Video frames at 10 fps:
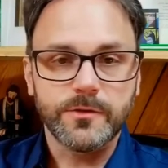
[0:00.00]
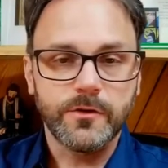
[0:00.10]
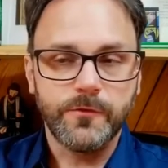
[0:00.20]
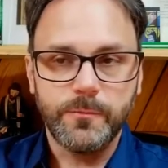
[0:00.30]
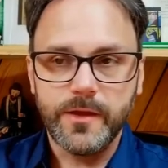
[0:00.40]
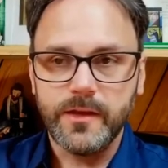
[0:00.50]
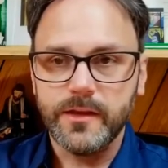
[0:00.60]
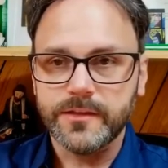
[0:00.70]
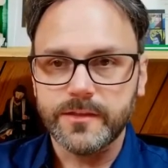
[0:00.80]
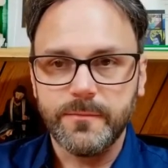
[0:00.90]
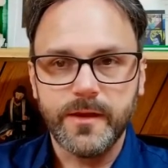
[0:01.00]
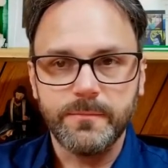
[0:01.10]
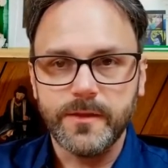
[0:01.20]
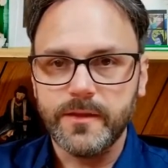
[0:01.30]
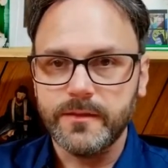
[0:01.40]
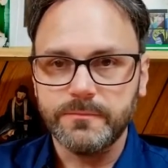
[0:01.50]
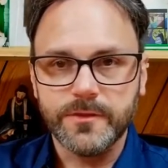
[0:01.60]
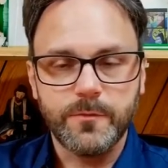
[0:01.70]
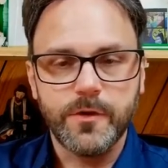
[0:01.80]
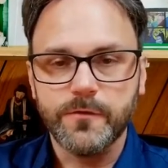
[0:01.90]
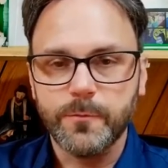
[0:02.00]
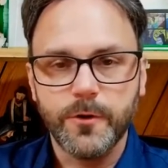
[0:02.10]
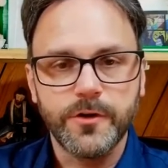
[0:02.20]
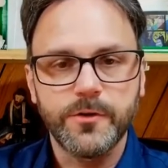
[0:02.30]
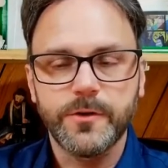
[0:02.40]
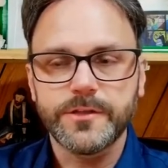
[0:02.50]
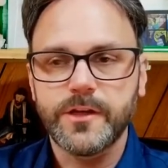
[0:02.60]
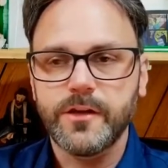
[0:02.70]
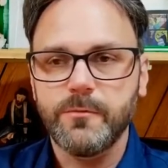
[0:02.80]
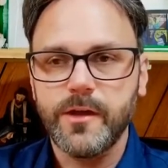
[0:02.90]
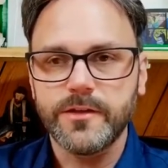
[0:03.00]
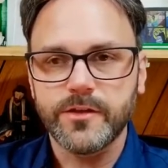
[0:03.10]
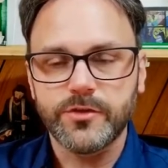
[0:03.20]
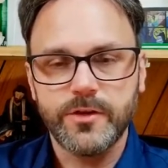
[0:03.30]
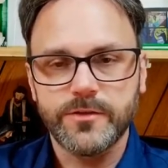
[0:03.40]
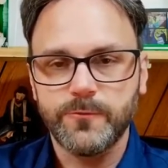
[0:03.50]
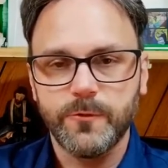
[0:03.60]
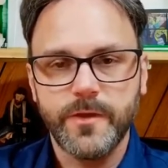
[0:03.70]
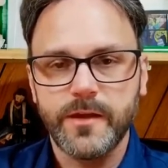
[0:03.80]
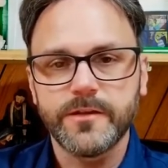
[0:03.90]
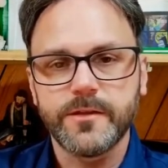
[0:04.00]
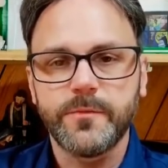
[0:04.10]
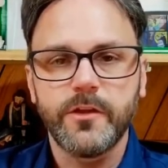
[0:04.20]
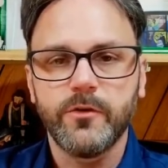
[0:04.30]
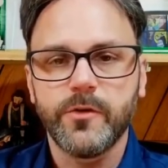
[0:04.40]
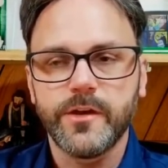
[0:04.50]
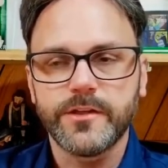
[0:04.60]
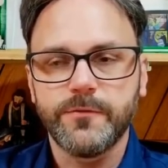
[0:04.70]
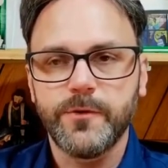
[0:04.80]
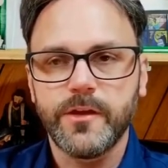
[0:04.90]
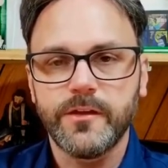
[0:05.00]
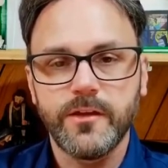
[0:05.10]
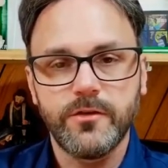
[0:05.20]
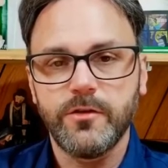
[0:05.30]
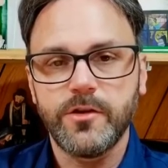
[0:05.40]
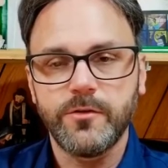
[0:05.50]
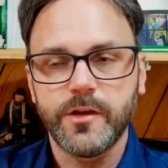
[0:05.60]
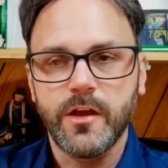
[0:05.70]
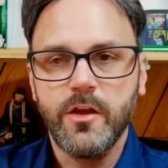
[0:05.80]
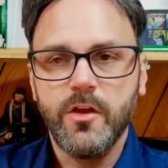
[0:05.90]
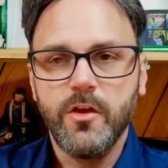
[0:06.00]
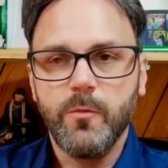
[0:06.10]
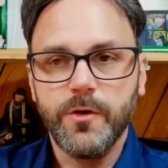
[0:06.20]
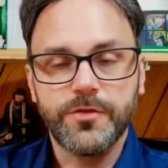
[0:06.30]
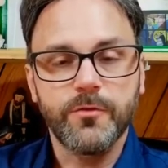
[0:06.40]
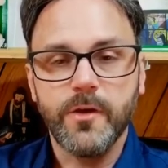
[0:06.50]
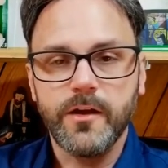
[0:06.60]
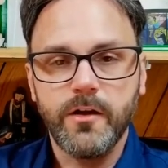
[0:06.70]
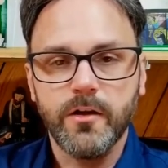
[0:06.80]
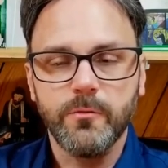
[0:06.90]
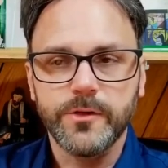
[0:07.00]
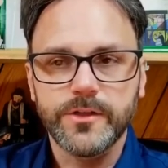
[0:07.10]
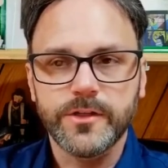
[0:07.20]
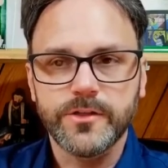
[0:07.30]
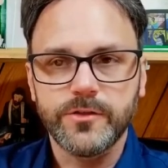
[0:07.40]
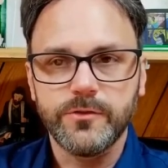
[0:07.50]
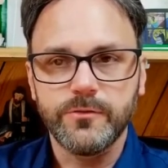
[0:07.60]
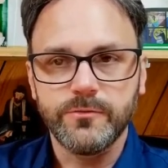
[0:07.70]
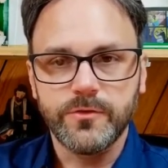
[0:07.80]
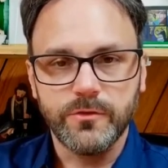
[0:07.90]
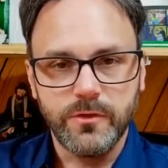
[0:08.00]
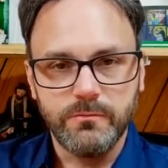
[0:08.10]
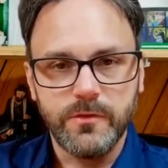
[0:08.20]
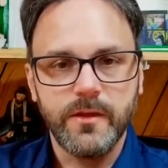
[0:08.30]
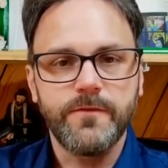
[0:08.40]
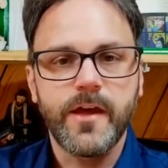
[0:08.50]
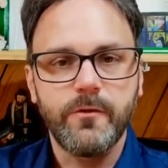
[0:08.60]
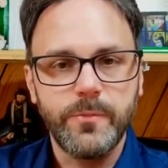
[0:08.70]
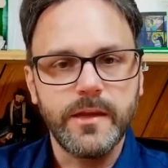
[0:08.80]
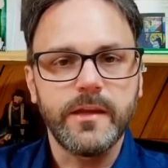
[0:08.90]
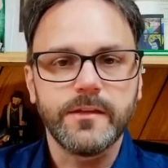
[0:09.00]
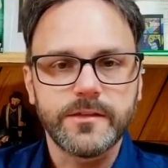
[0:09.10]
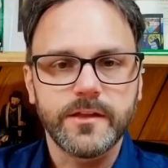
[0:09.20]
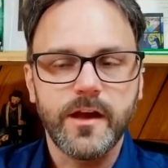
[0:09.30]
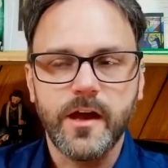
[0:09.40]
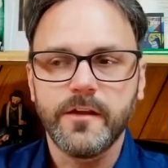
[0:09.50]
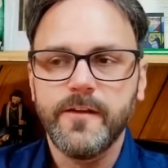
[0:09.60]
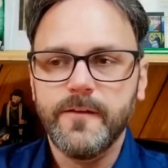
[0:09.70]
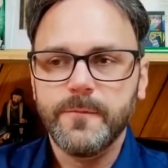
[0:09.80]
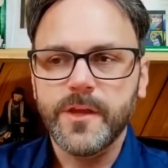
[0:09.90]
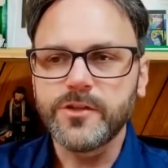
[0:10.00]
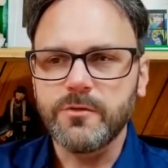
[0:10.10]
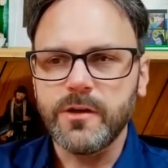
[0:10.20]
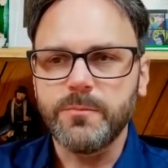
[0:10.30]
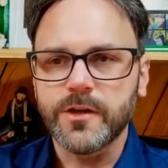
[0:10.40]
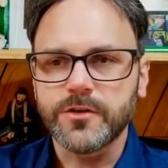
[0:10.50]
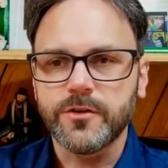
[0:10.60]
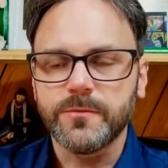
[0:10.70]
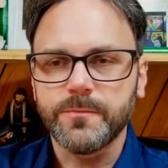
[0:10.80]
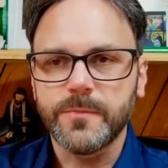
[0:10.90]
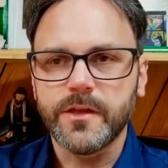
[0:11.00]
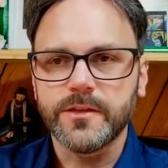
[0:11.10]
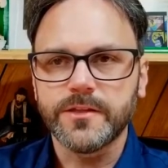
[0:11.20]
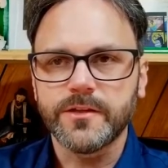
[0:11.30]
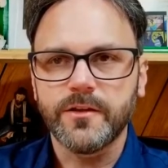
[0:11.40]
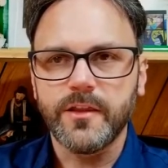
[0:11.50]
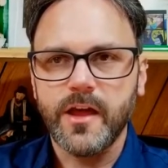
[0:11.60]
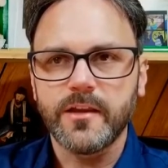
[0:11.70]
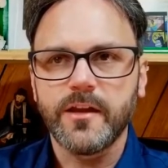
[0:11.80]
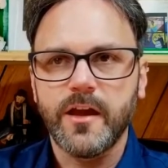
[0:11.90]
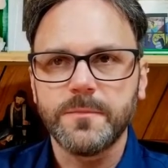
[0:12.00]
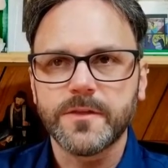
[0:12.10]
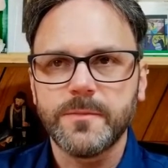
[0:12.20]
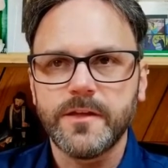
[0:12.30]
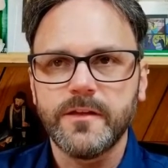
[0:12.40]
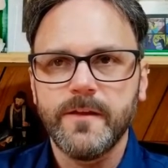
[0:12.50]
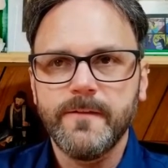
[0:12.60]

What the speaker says: some sort of obedience that might be somewhat of a burden to us in any way. He's going to transform that into something glorious if we continue to do it with the right heart, which is to give that obedience to God. That's a great picture because there are a lot of times,